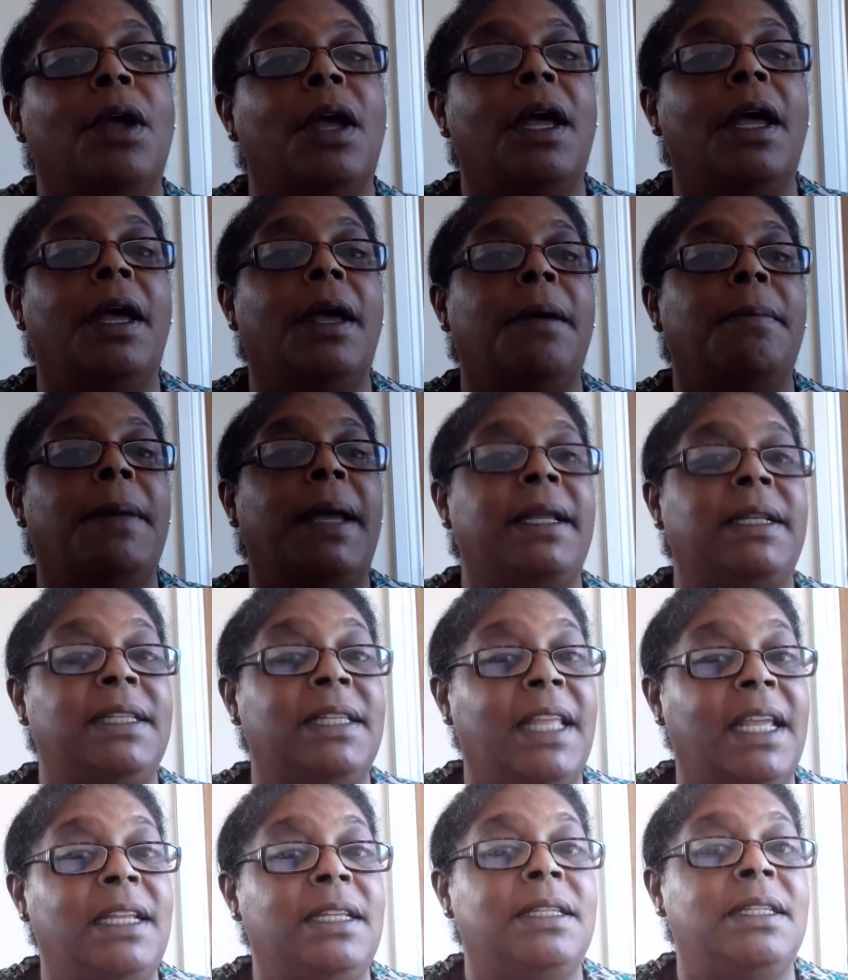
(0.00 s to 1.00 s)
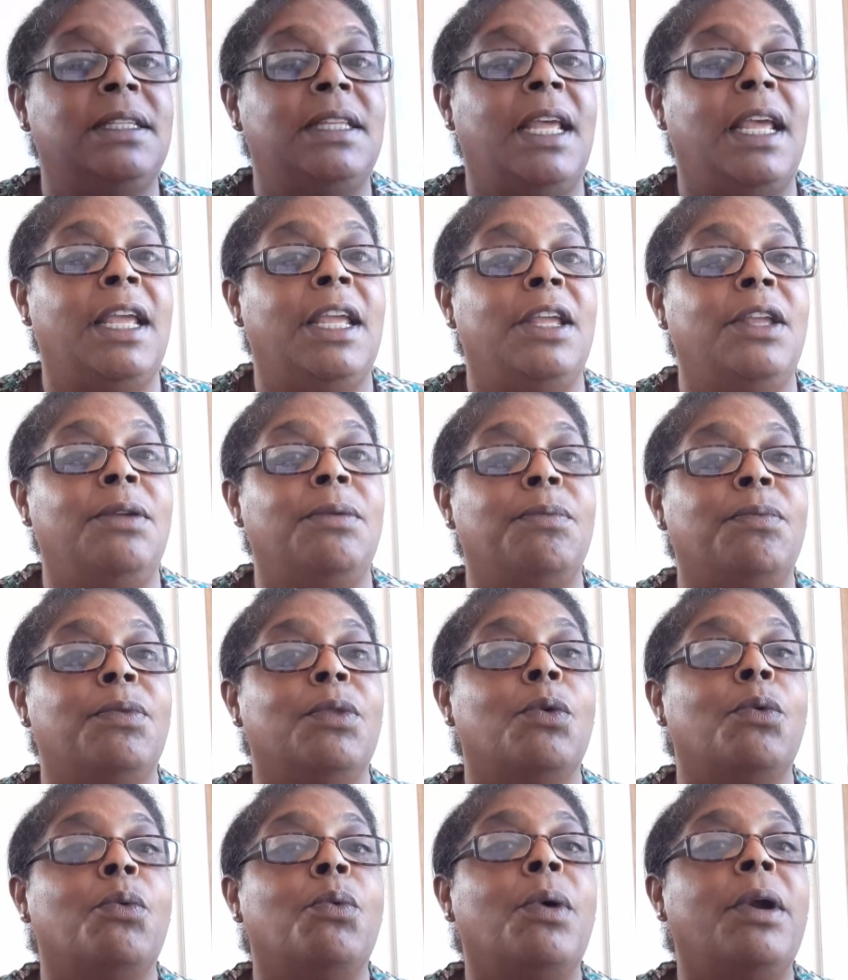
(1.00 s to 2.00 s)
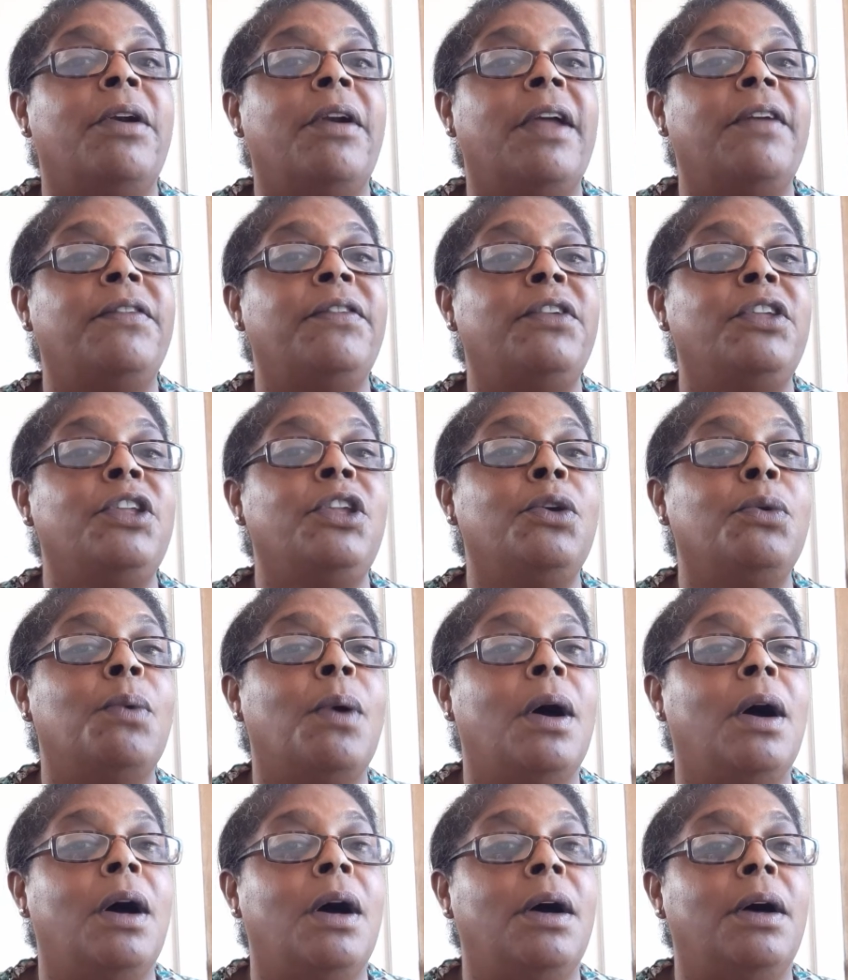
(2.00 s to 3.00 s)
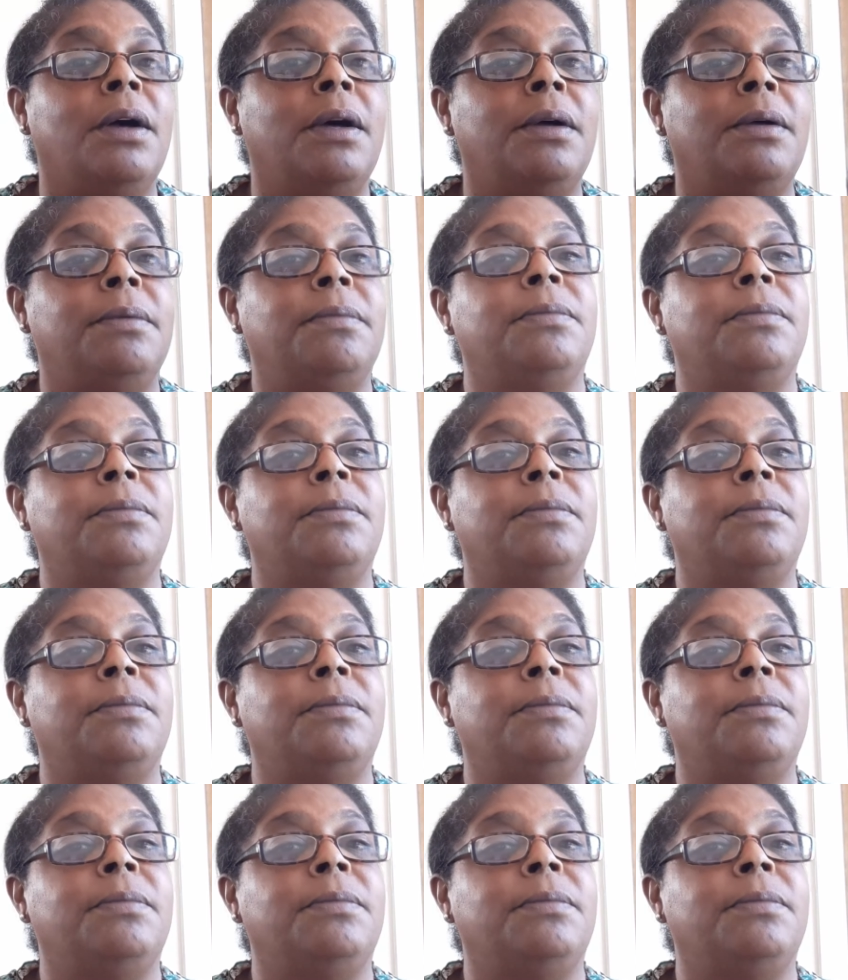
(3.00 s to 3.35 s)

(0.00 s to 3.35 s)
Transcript: and then say, "Wherever you are,